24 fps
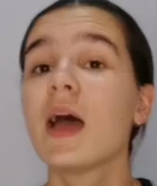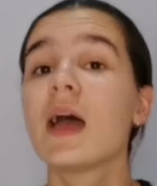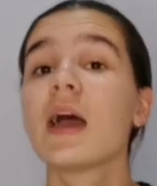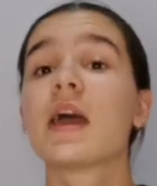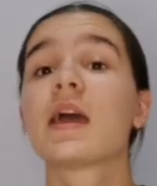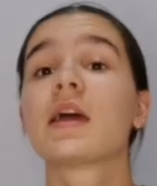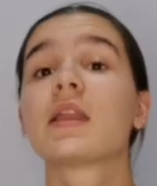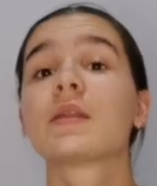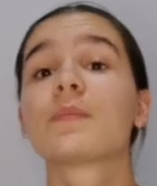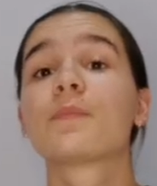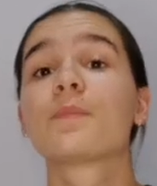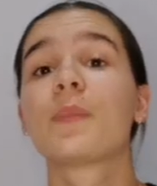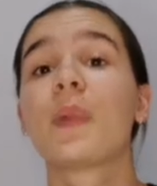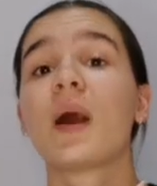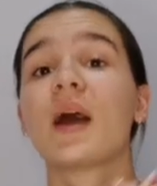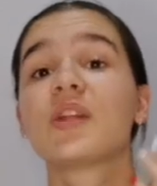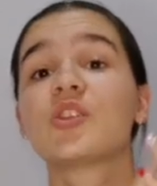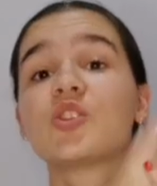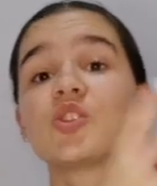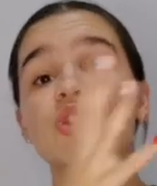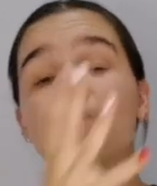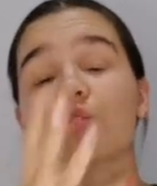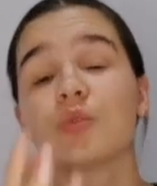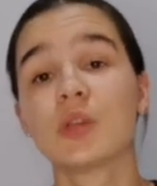And
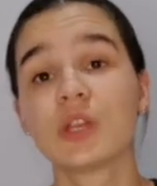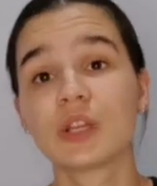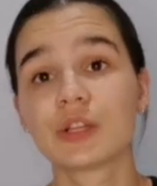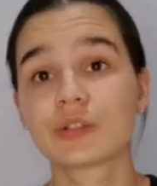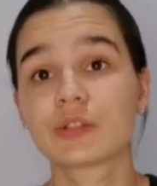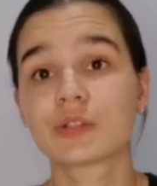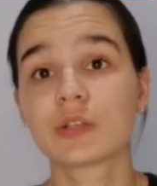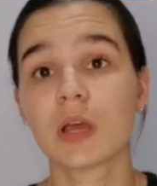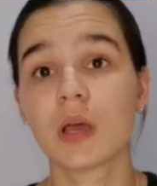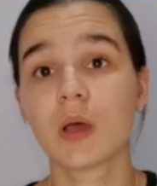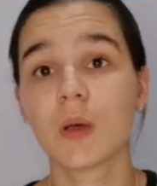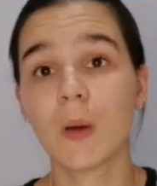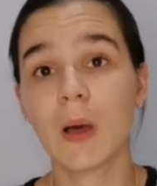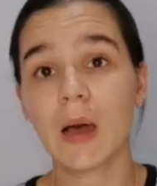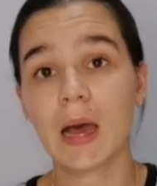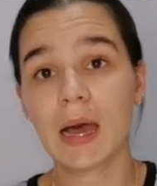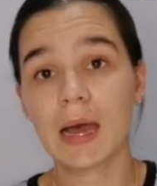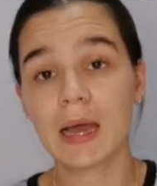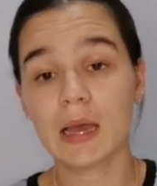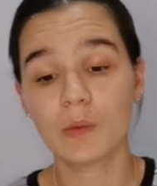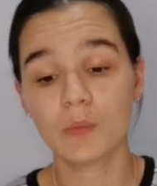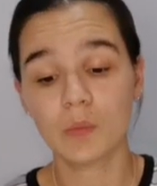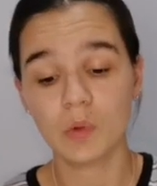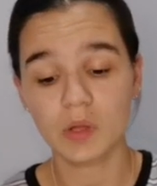by doing so,
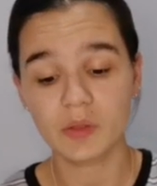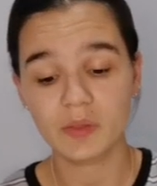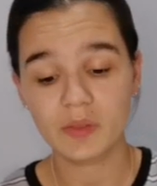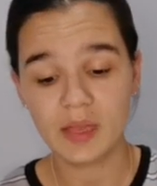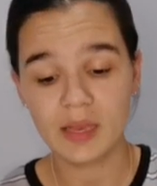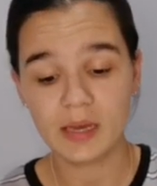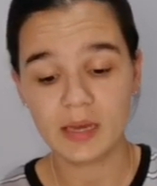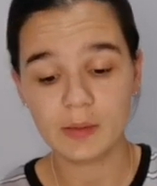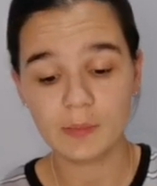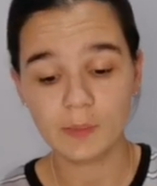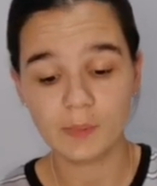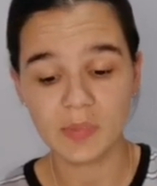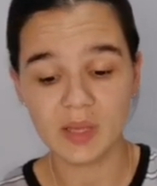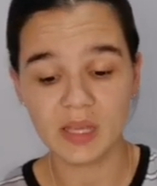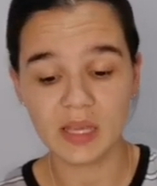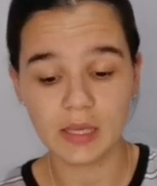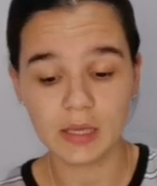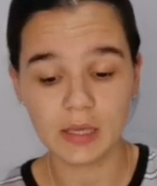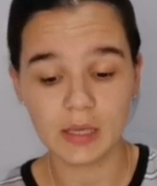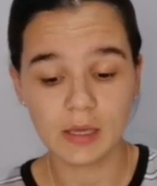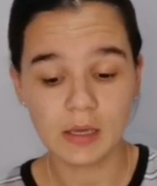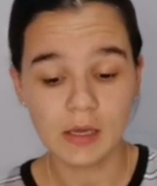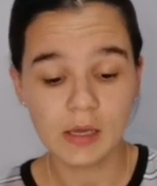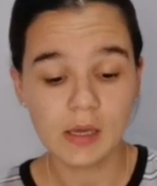I will then
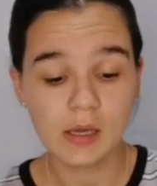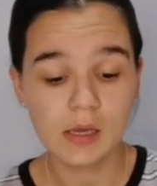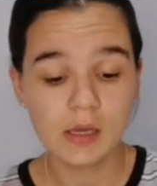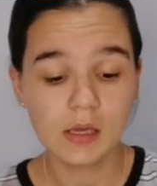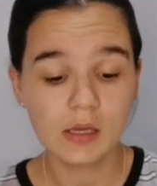be